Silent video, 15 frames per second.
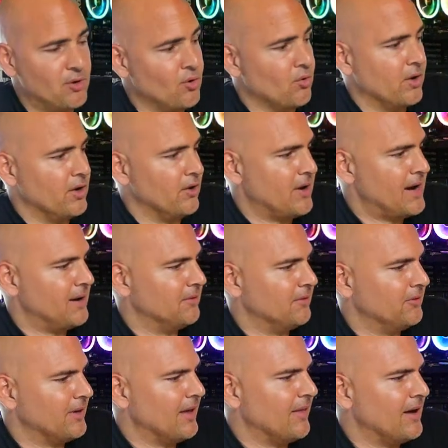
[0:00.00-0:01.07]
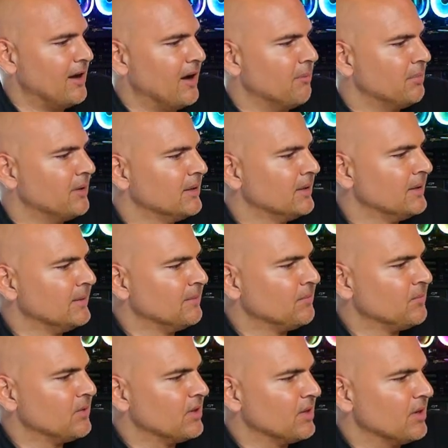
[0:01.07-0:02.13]
purely on how to set that up,
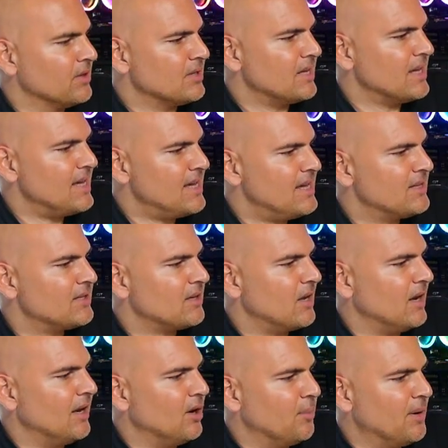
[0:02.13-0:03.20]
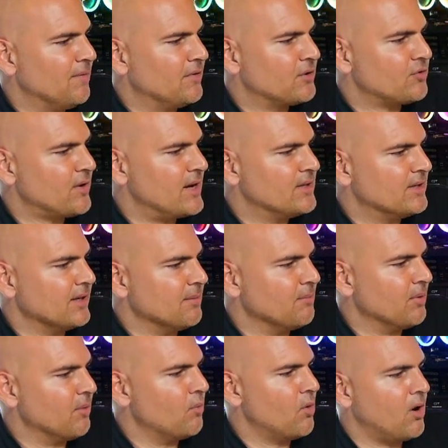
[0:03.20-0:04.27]
because it is a little bit frustrating.
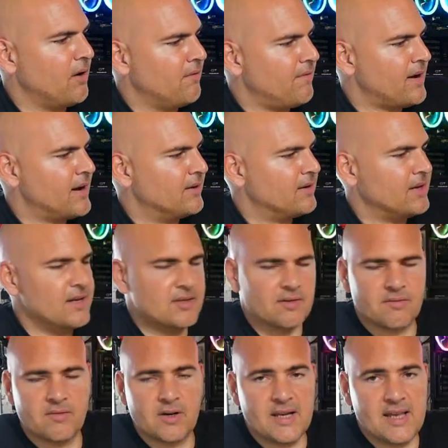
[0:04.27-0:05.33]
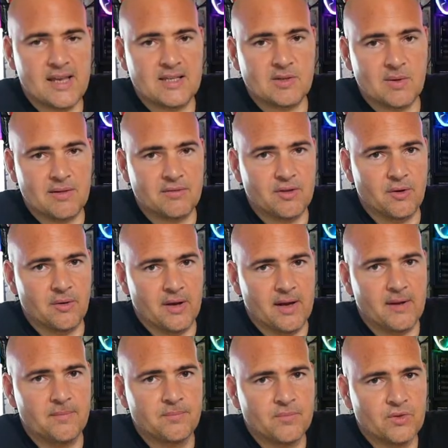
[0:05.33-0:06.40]
But what I found is a really easy way of doing
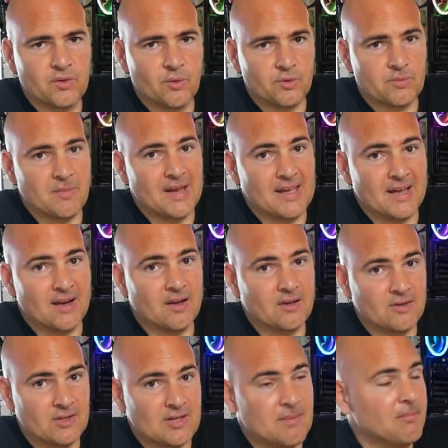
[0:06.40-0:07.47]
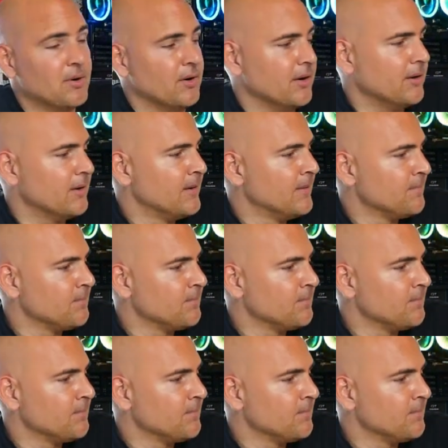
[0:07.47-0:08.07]
it, or to make it simpler.